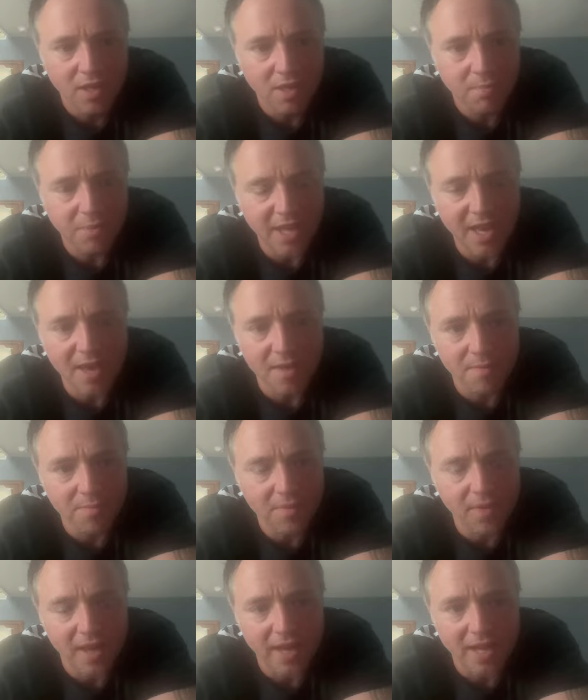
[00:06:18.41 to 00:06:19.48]
But yeah,
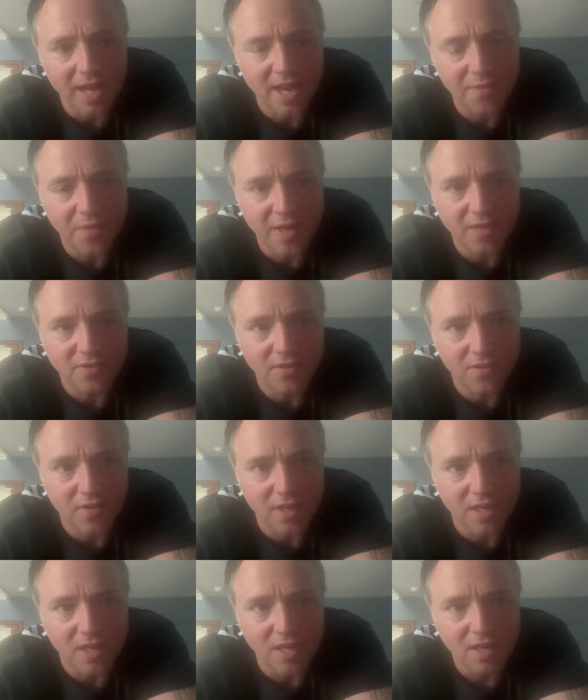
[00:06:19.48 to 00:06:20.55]
like I think to
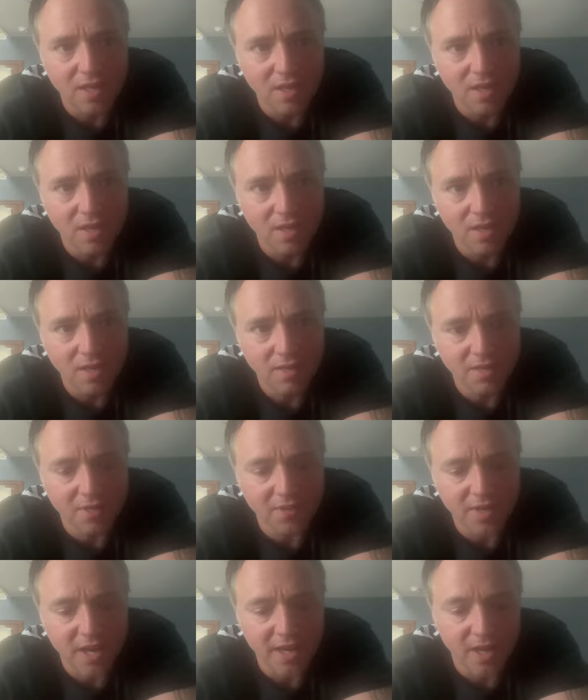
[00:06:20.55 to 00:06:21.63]
the
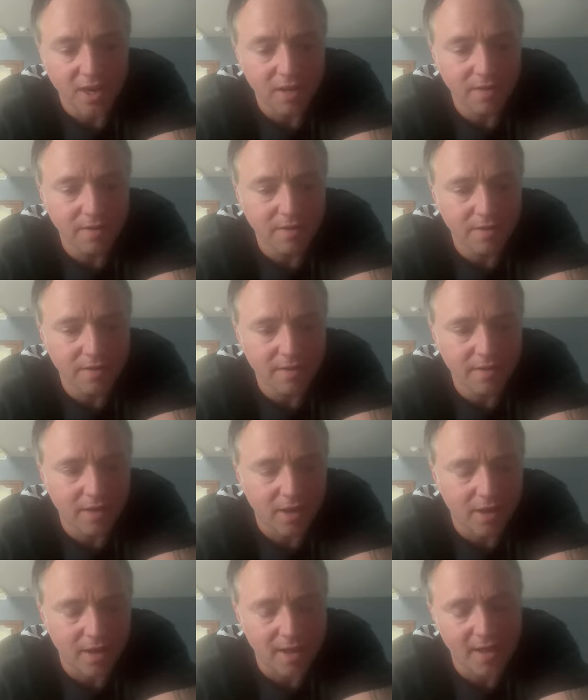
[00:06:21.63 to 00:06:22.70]
kind of,
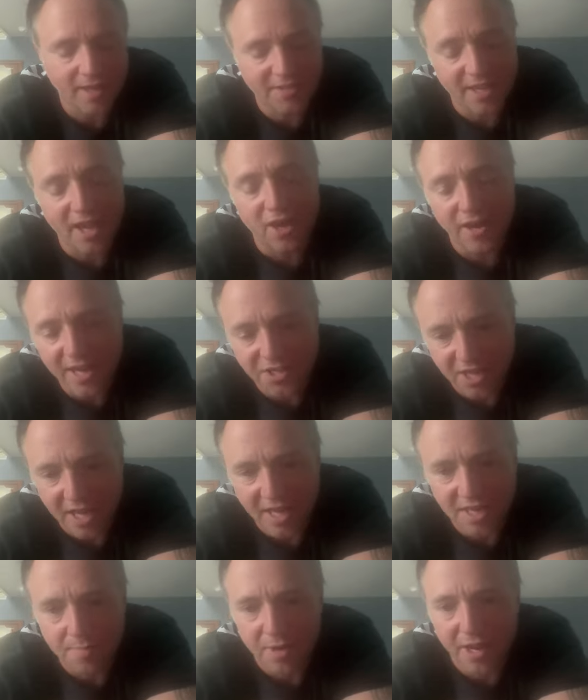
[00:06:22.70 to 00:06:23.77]
I say
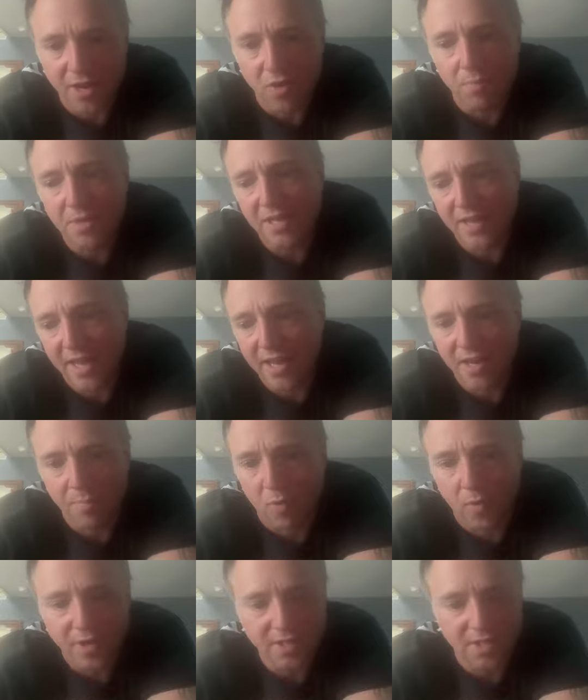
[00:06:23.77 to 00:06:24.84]
uneducated, but I don't mean that in a
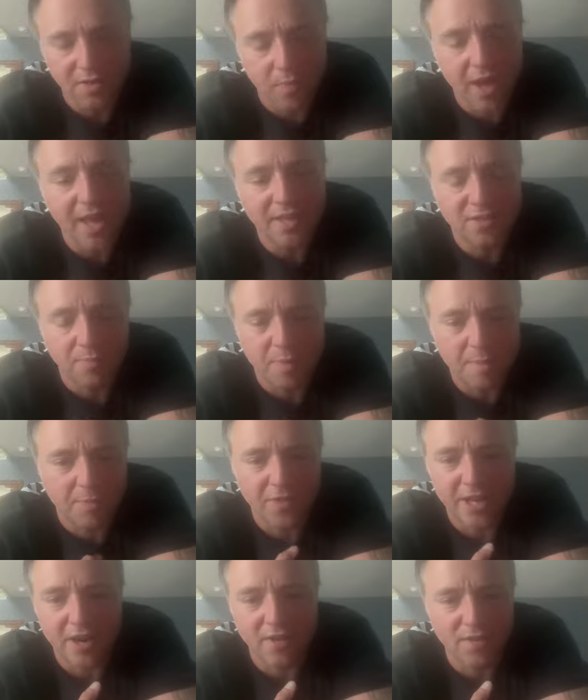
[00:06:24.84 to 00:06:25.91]
pointed way, to
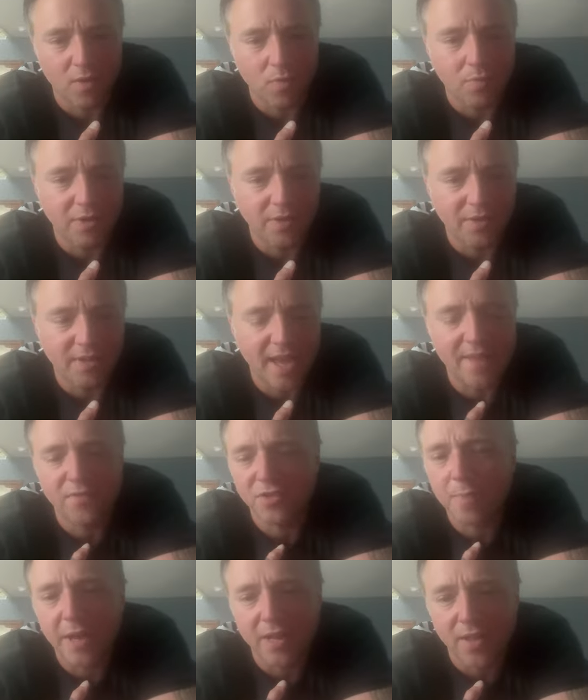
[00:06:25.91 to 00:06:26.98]
people that don't really,
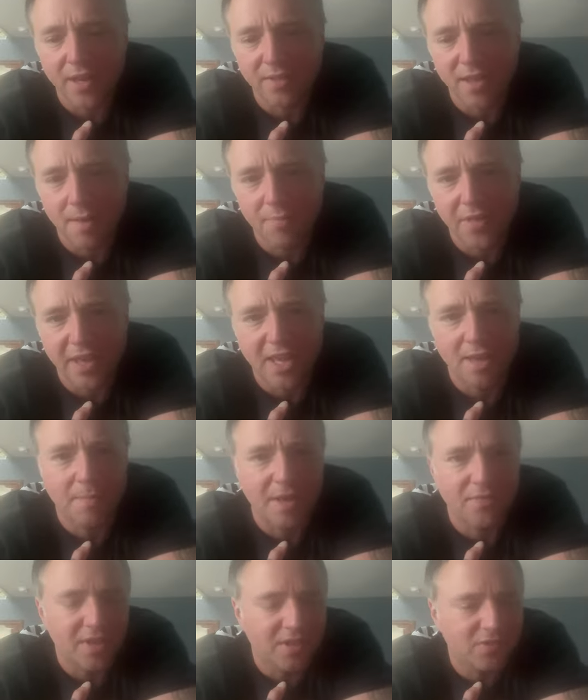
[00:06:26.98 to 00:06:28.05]
haven't spent a lot of time thinking
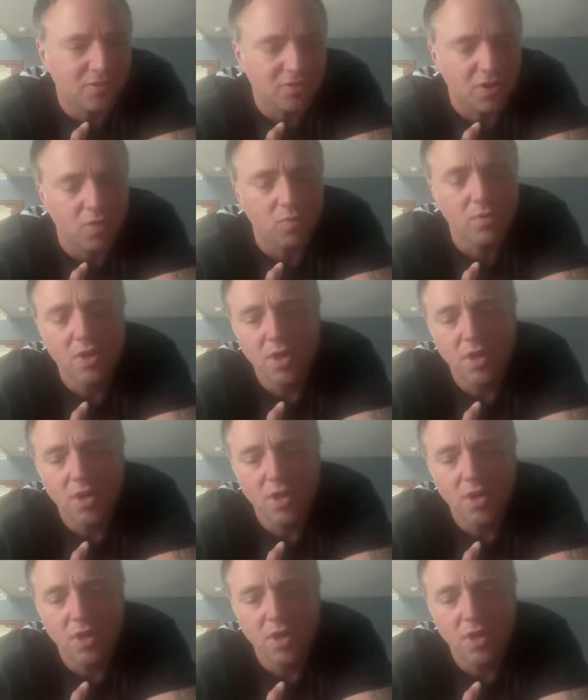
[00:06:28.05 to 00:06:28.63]
about this or don't